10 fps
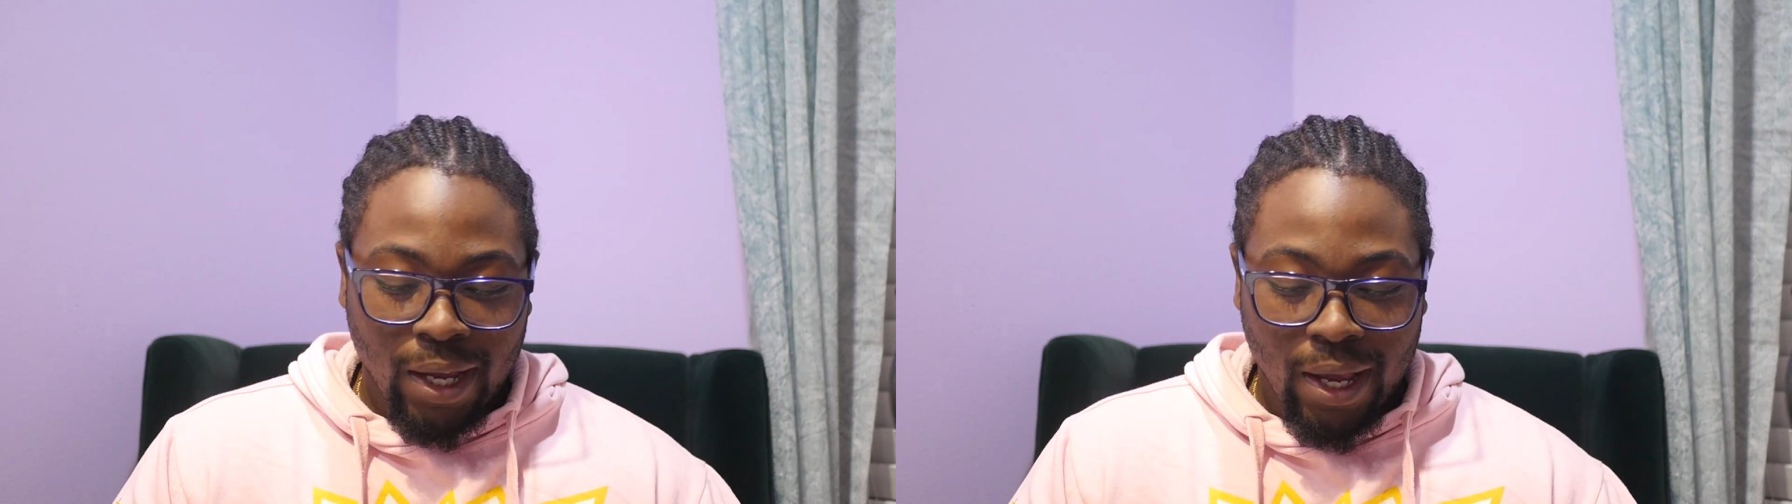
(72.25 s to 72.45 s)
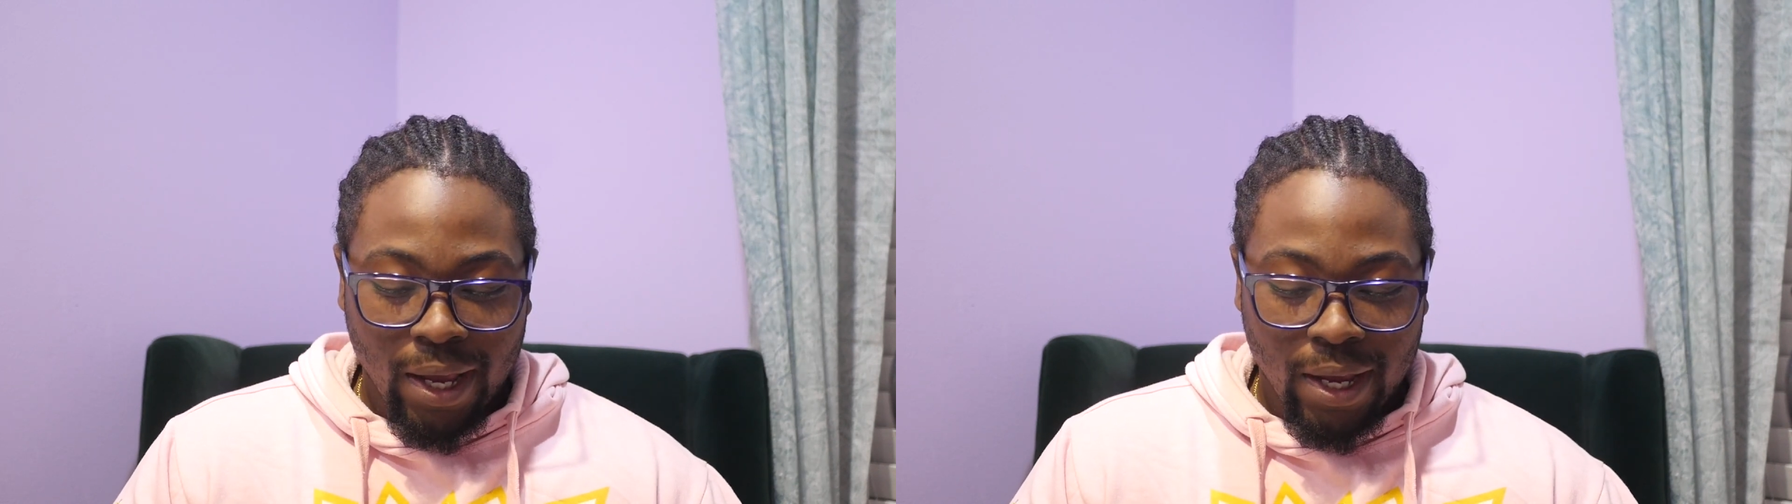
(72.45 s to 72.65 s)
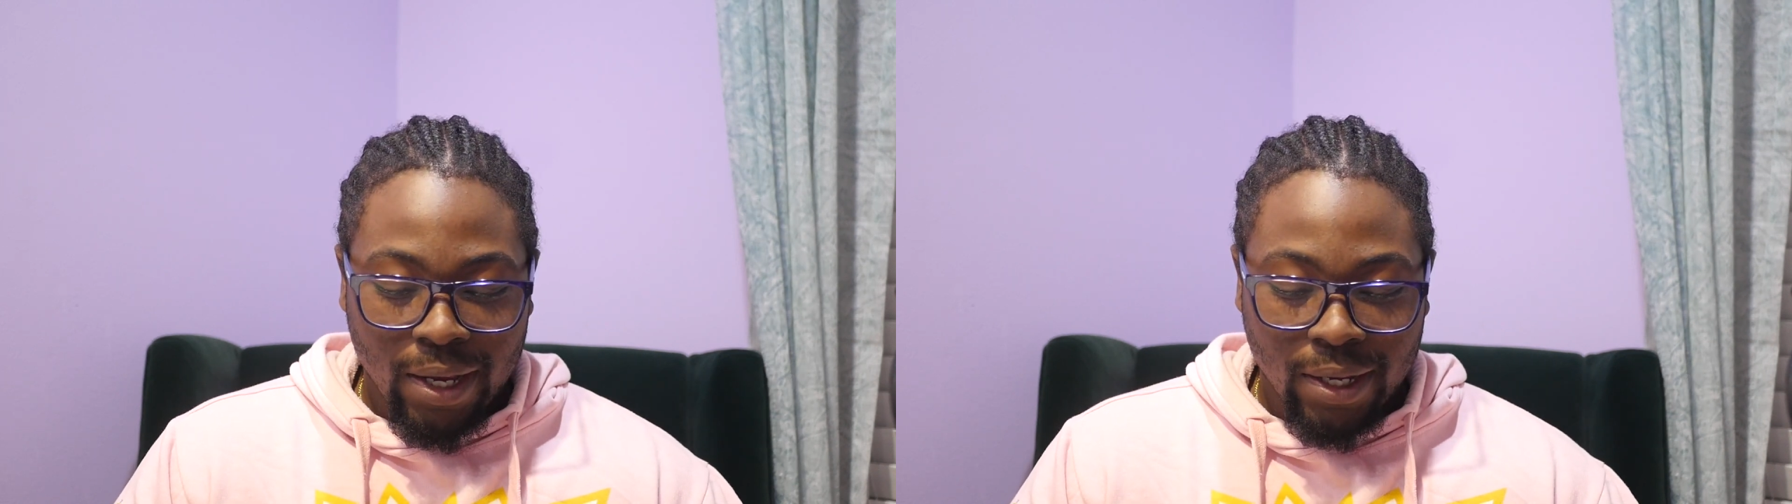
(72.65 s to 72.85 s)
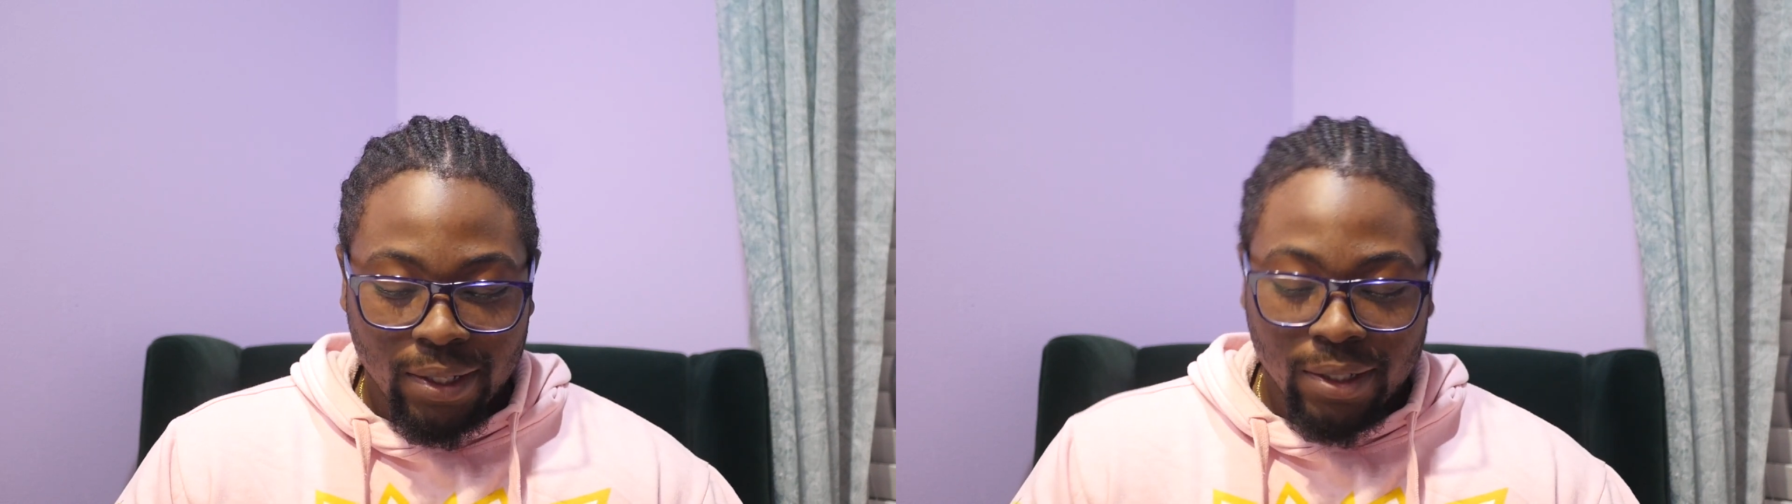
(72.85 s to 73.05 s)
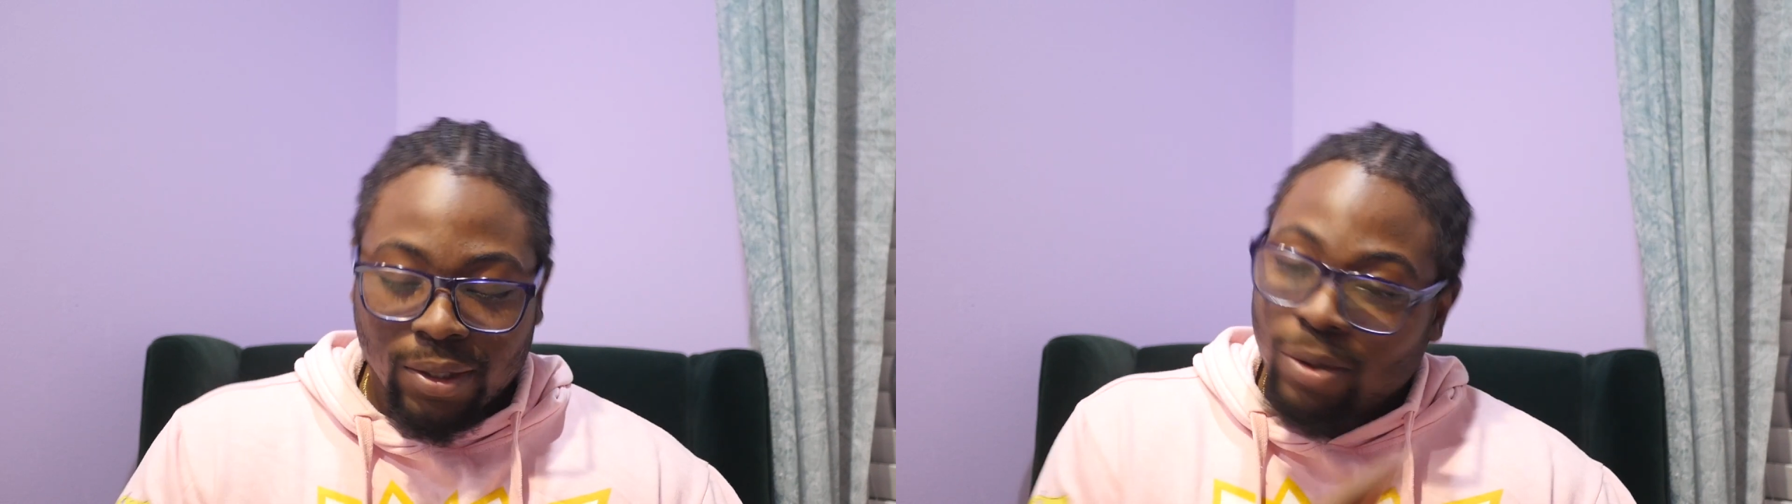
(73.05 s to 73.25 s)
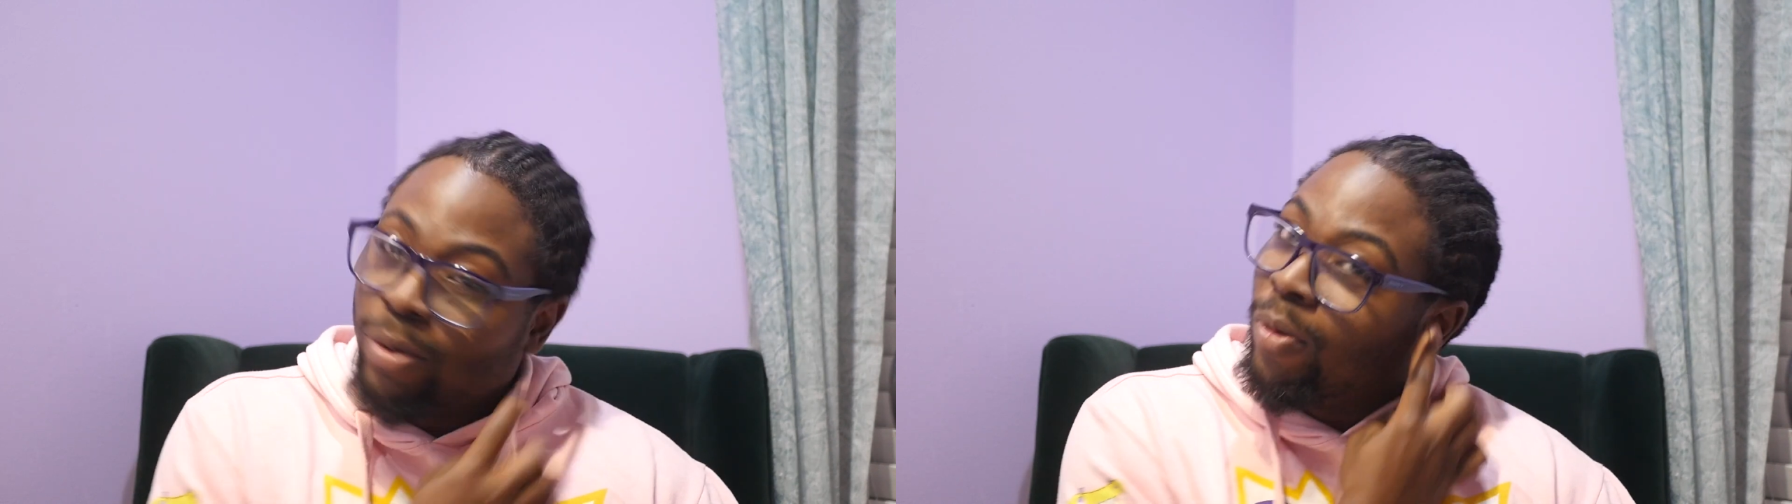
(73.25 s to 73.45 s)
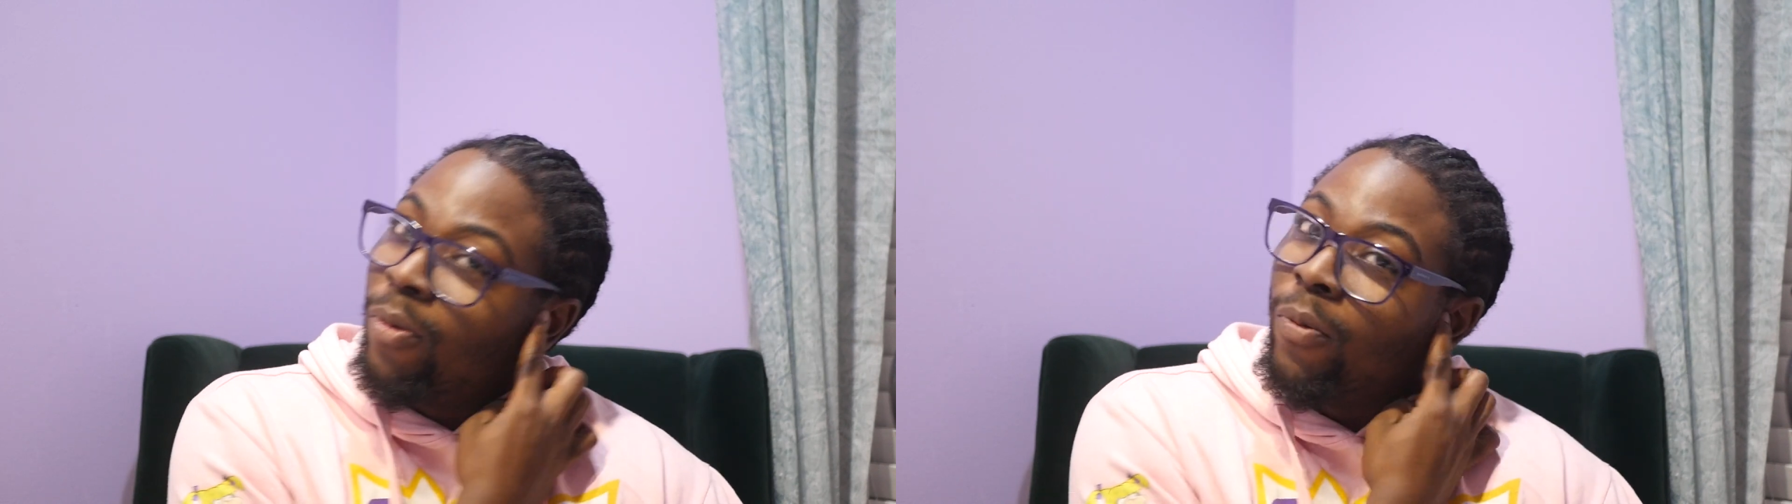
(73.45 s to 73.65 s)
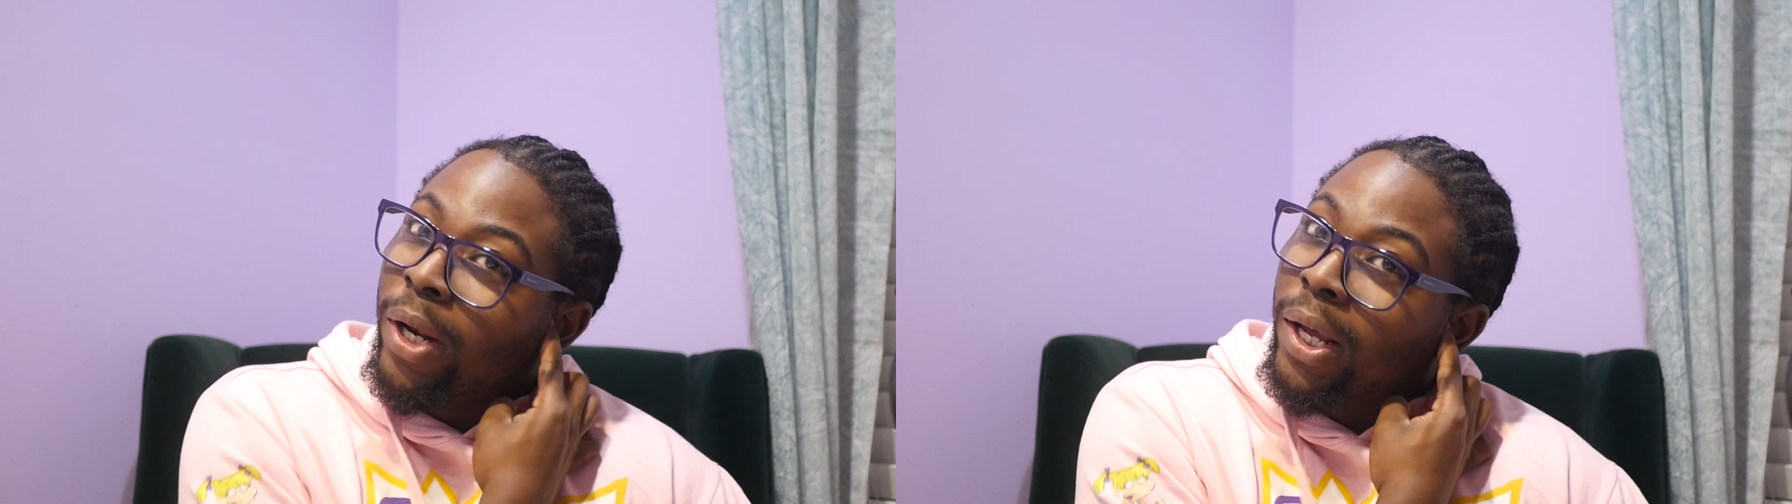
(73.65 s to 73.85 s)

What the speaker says: And when